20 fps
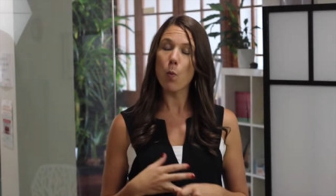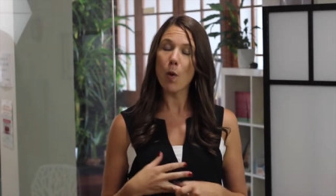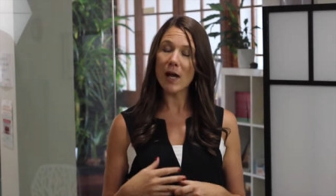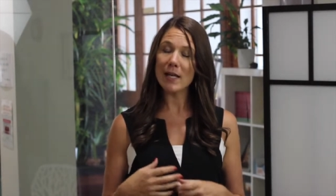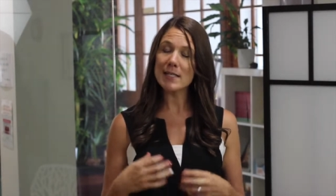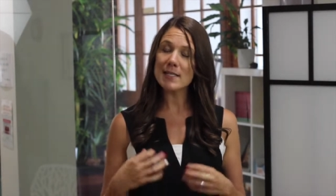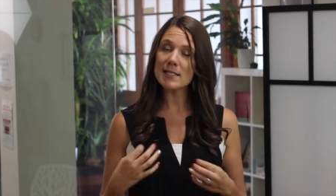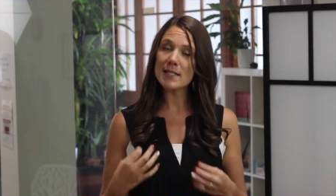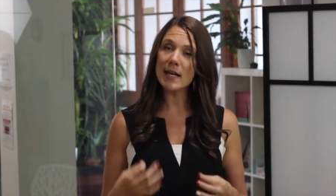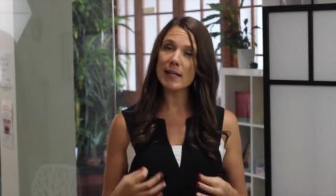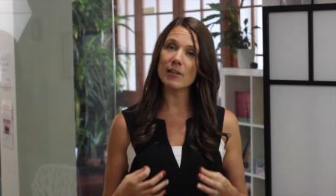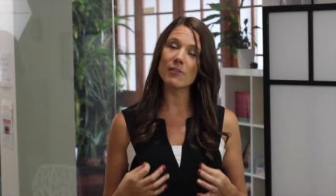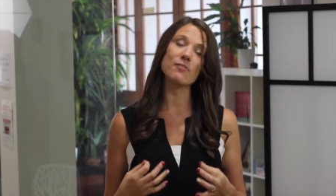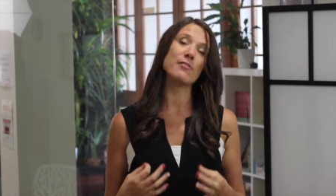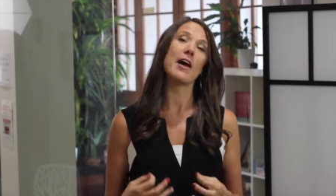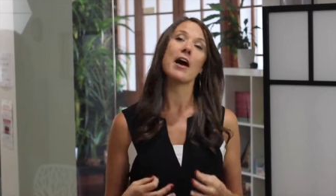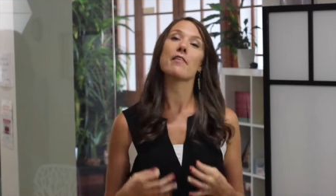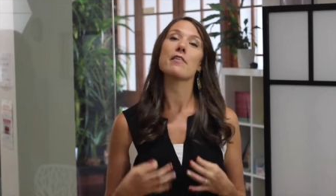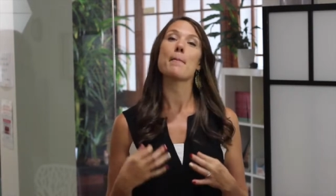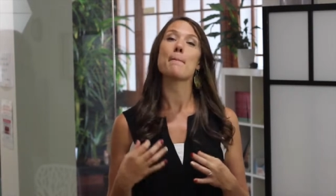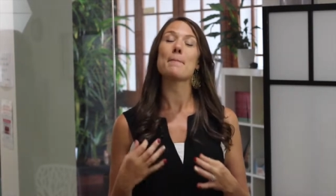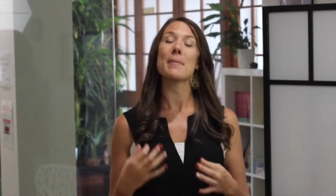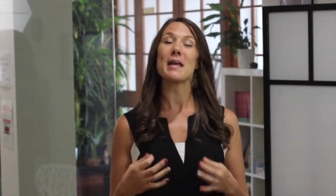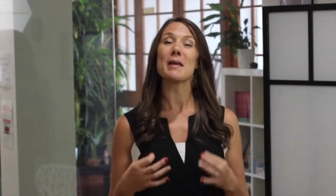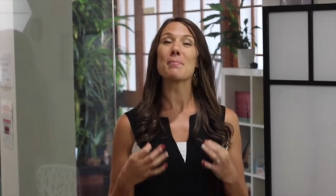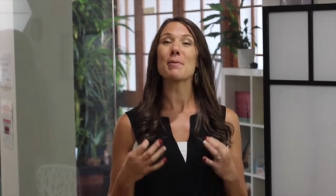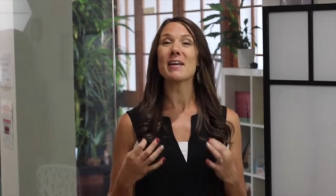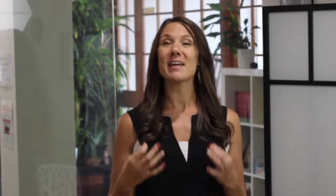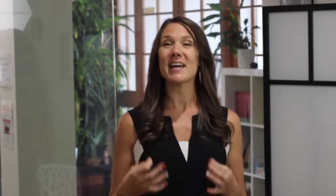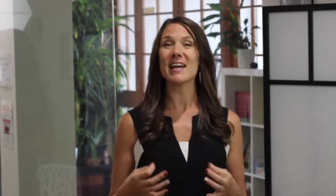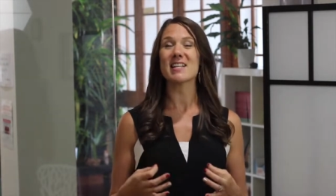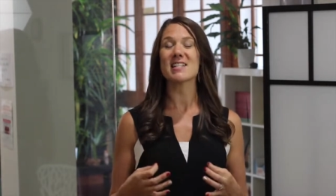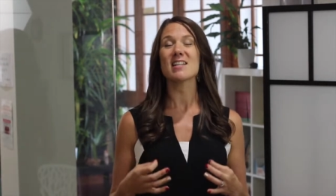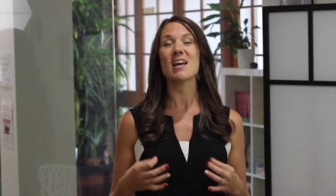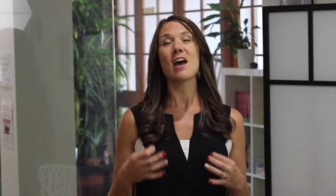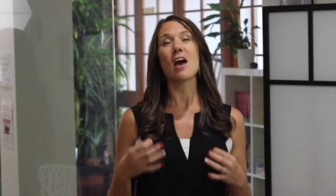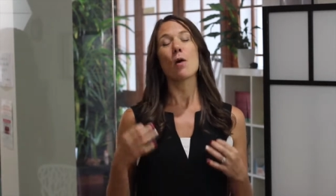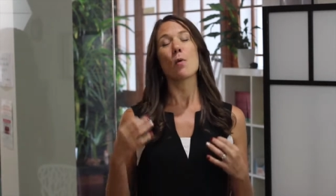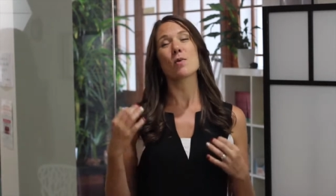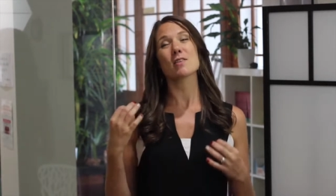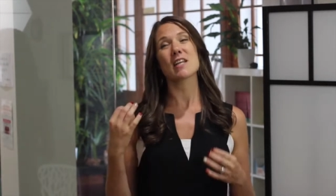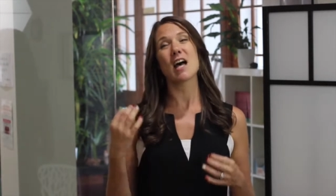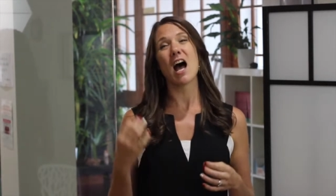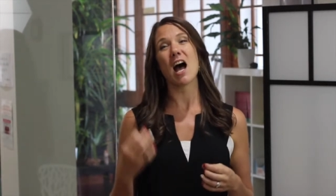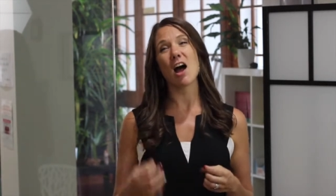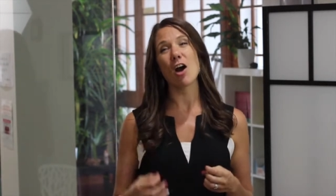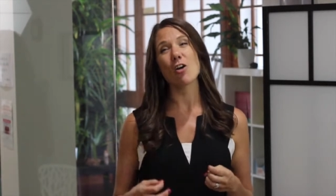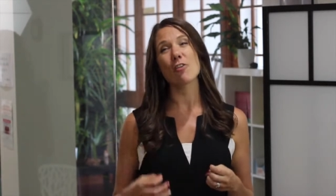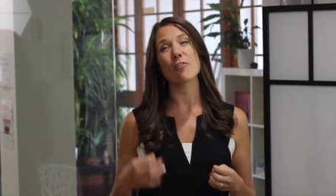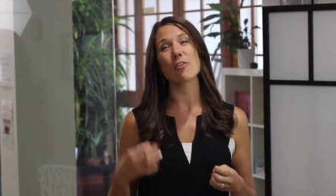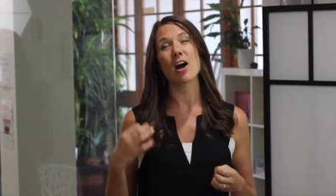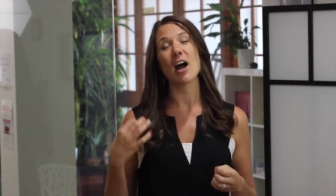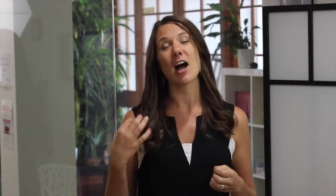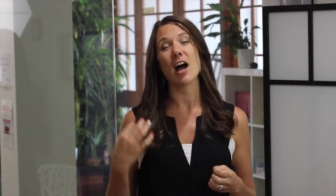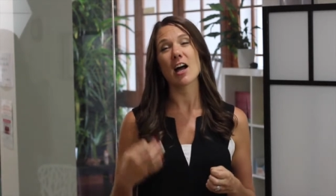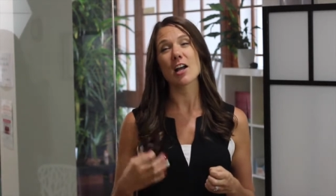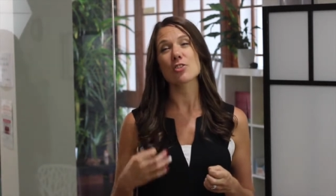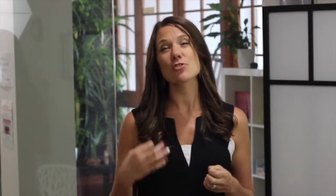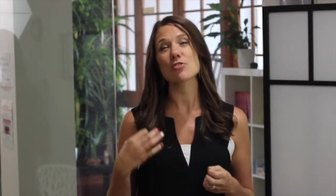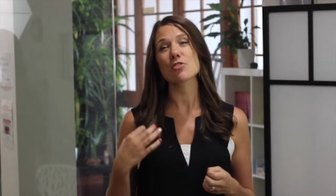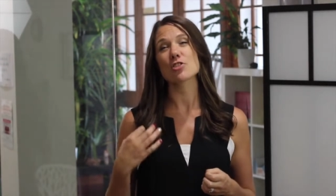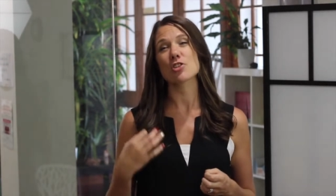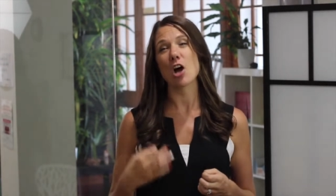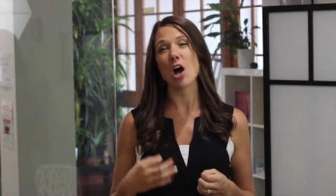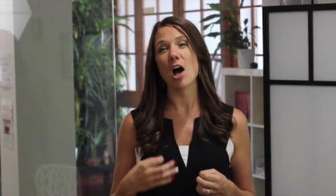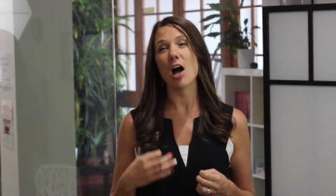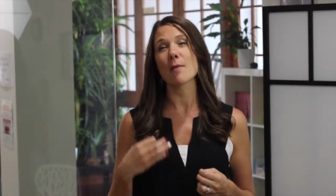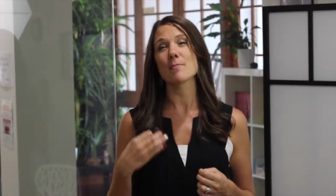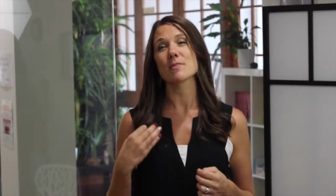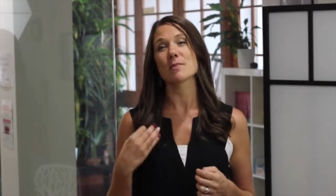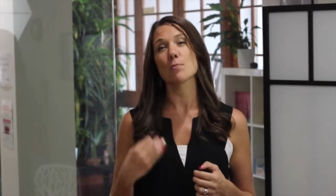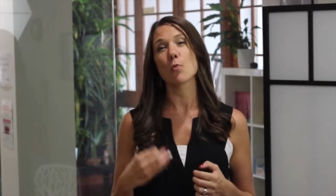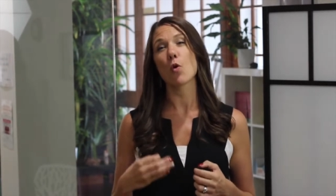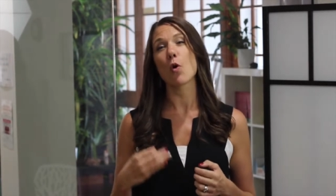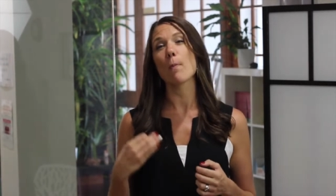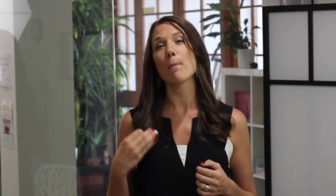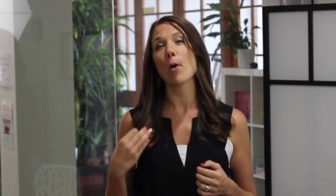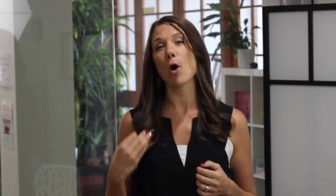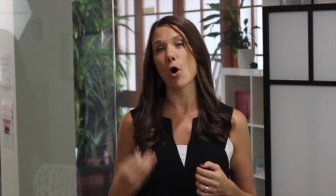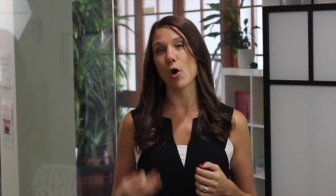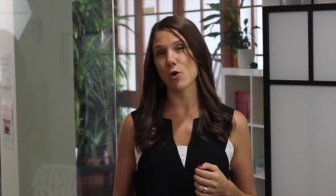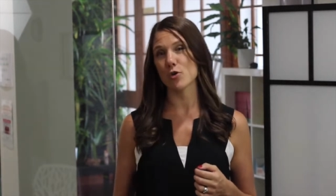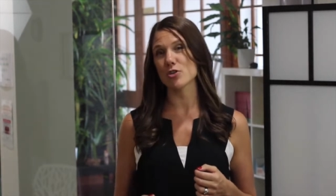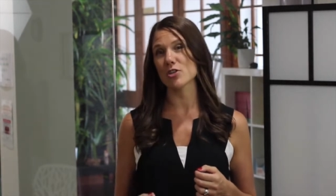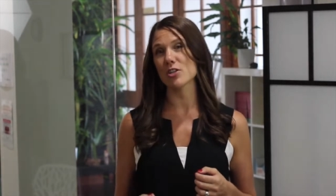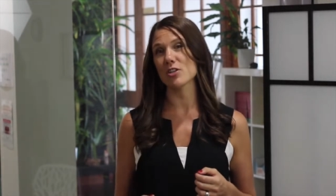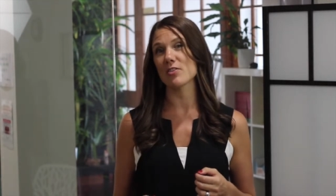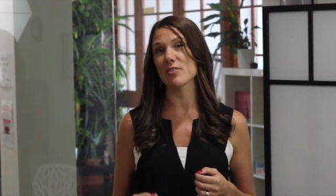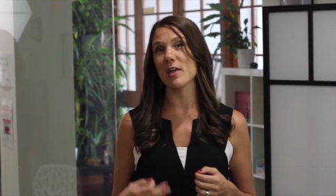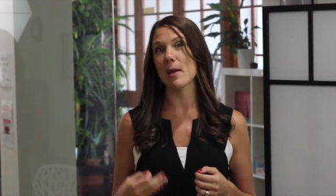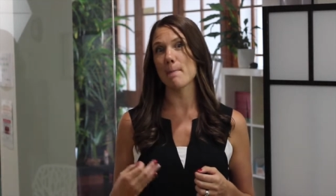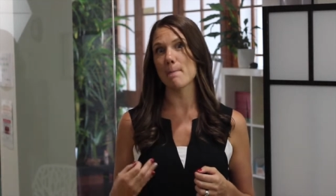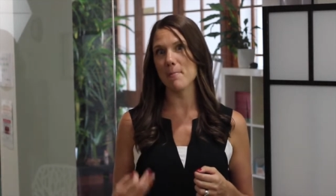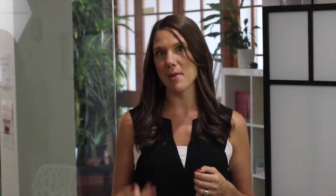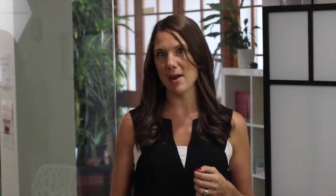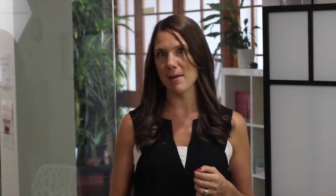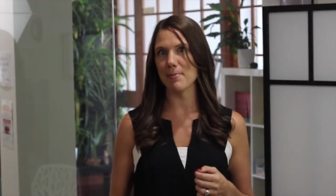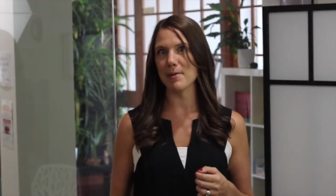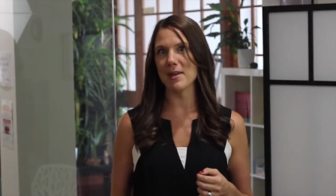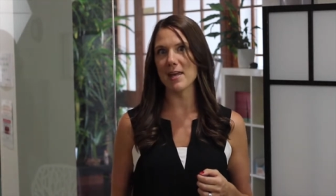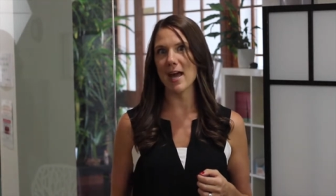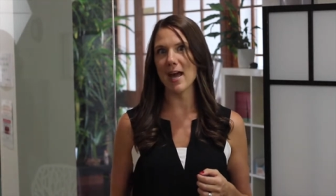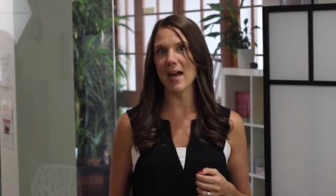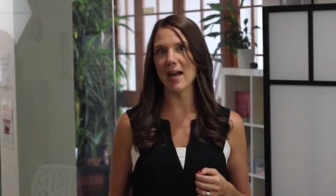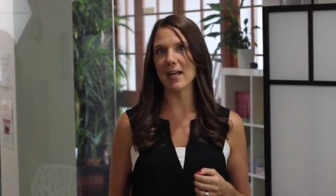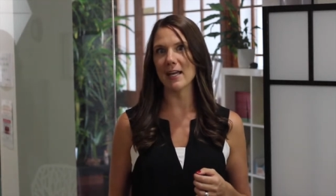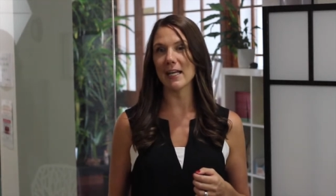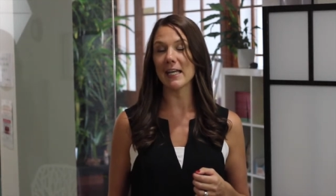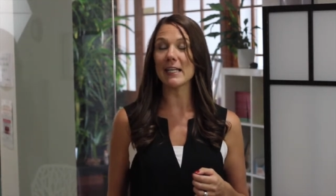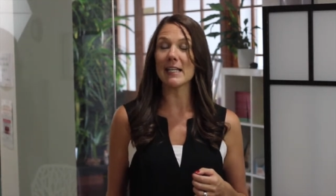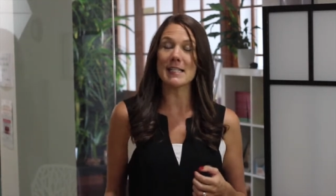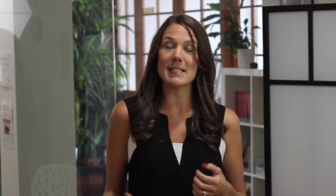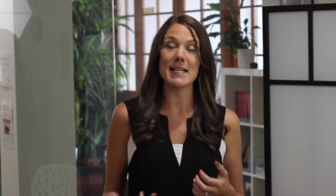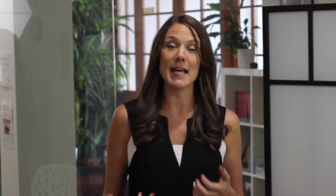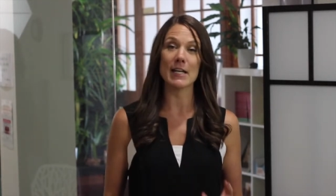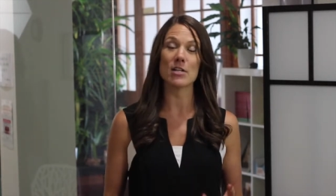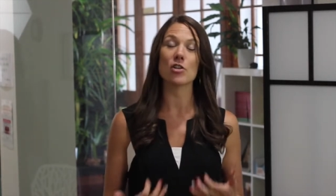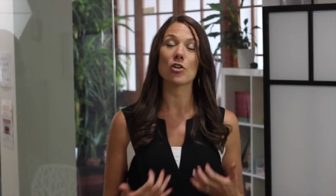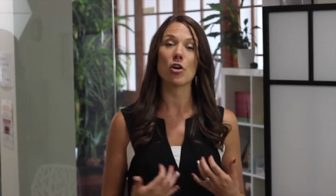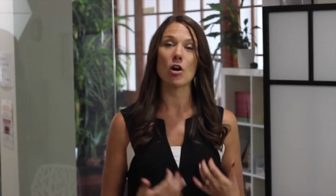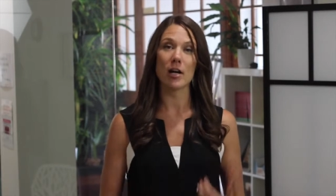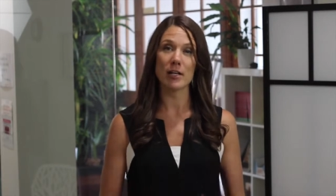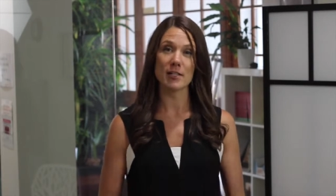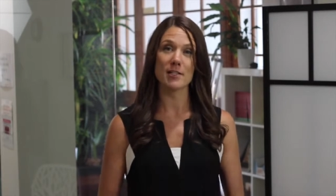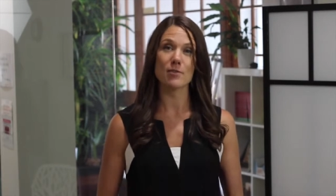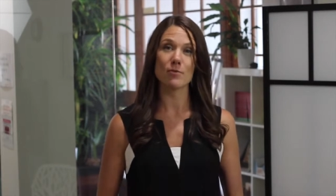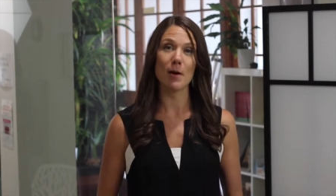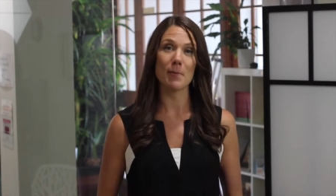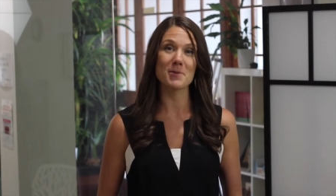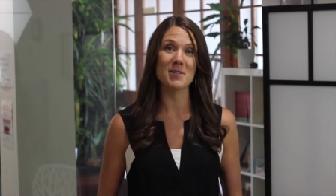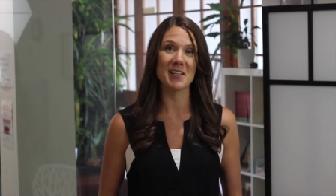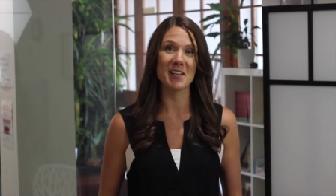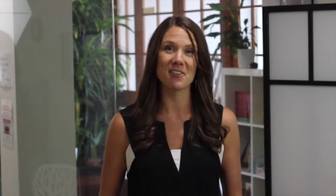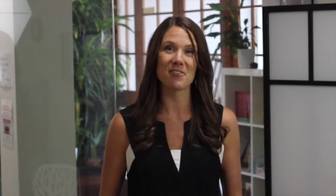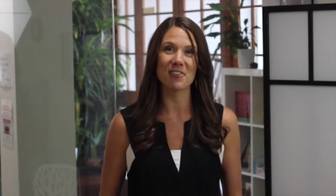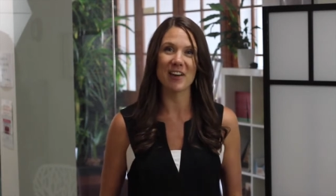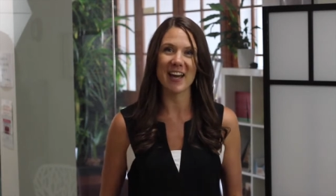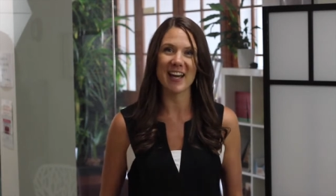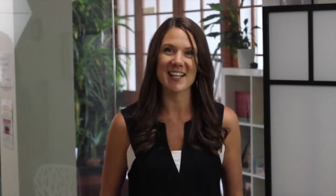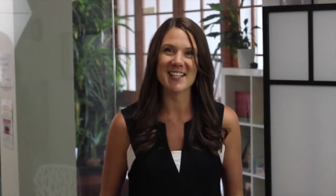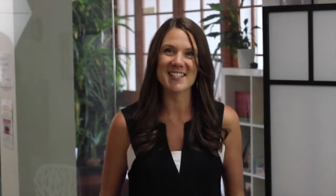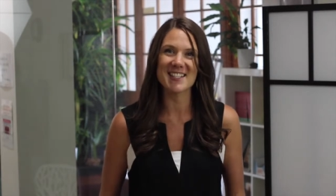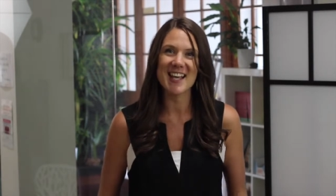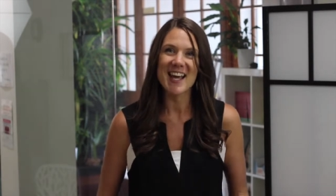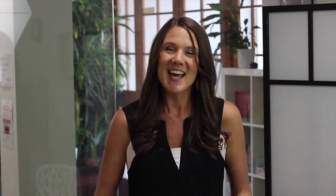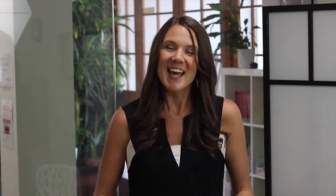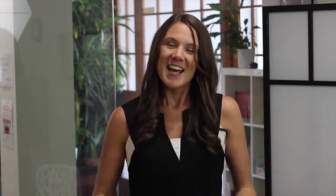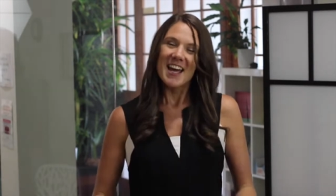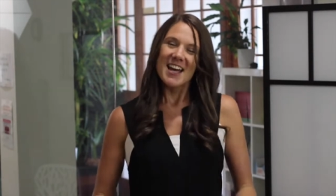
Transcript: one study found that BPS was over 100 times more potent than BPA in its endocrine disrupting effects.